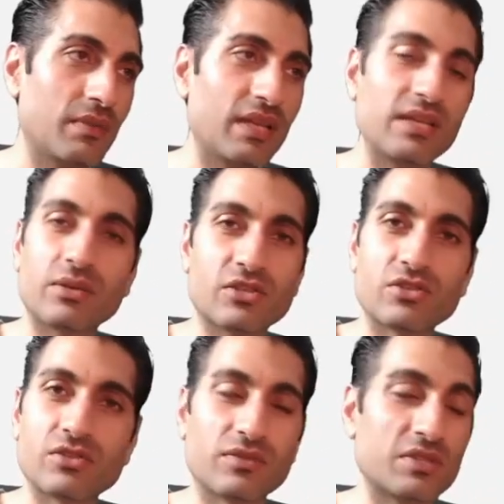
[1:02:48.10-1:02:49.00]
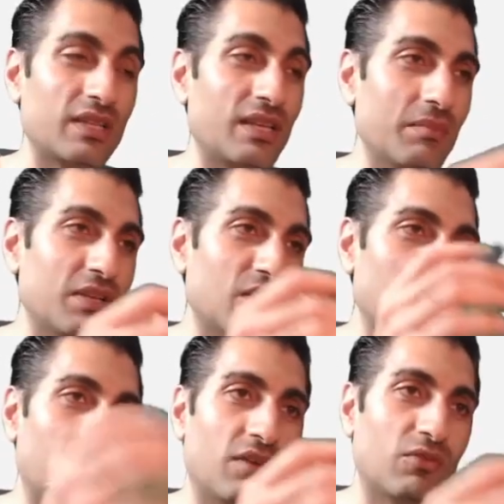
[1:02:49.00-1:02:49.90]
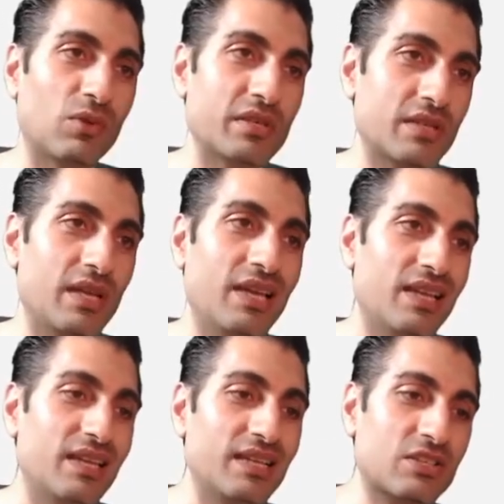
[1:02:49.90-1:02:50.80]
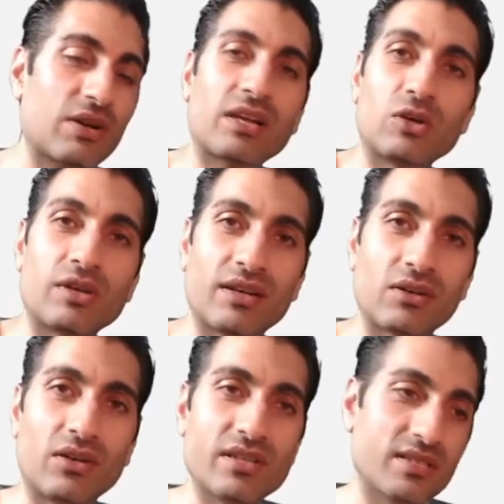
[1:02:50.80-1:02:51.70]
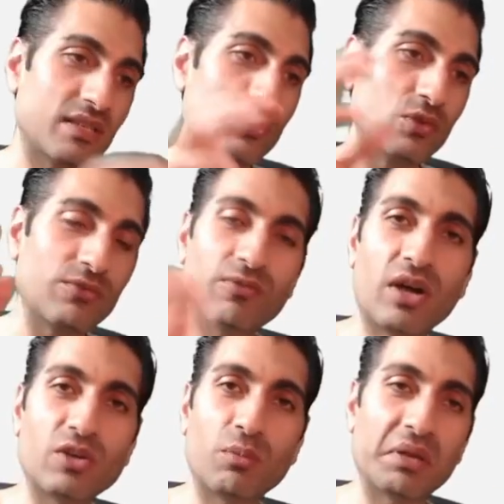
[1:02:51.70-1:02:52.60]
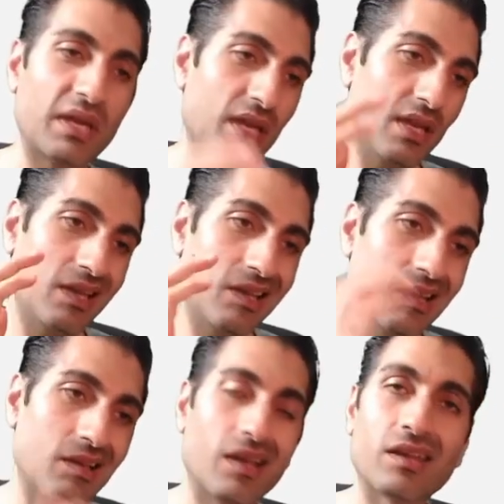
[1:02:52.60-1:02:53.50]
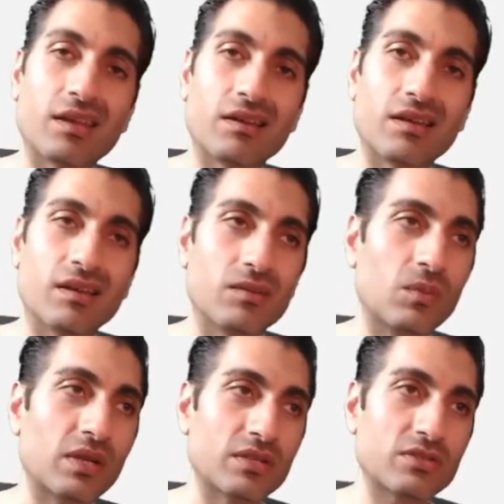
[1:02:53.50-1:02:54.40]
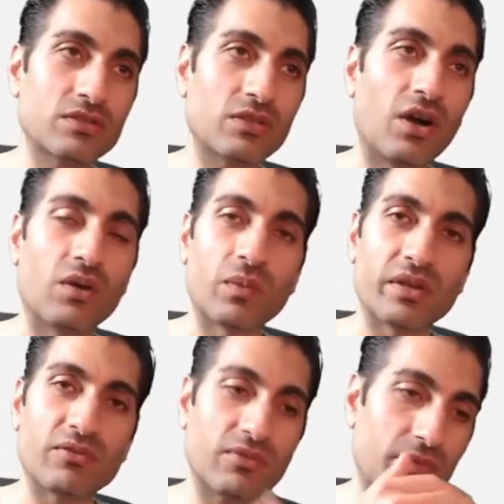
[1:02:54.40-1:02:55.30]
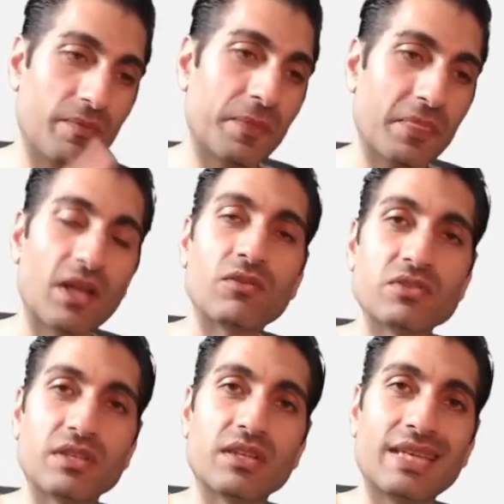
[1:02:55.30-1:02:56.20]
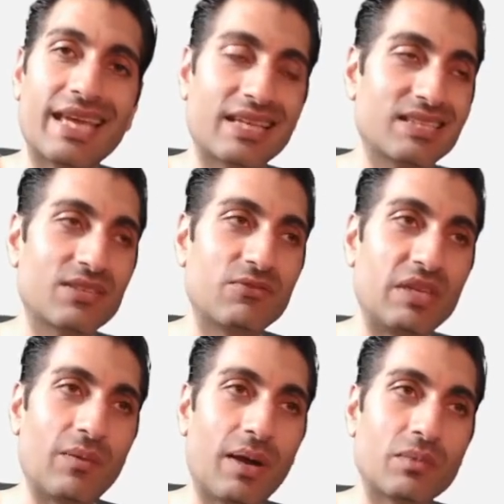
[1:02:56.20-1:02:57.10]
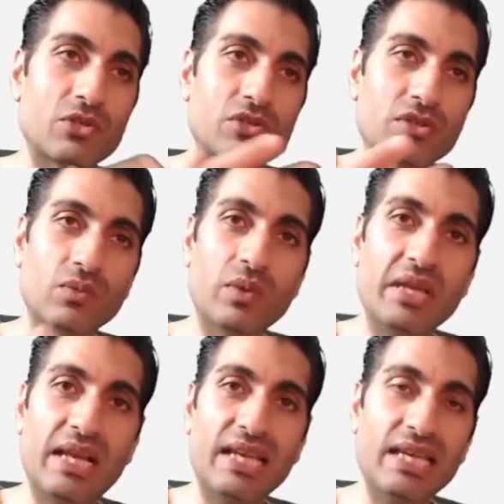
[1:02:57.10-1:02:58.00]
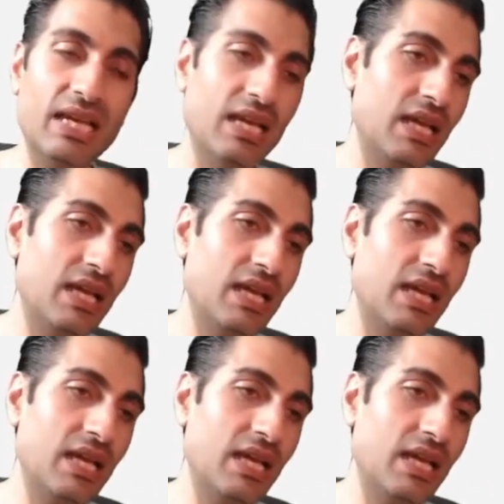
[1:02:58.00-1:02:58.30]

Any questions, obviously, let me know. But otherwise, let's crack on now, guys, and do the final bit. And we're going to start with, obviously, the next VWAP, which is the weekly.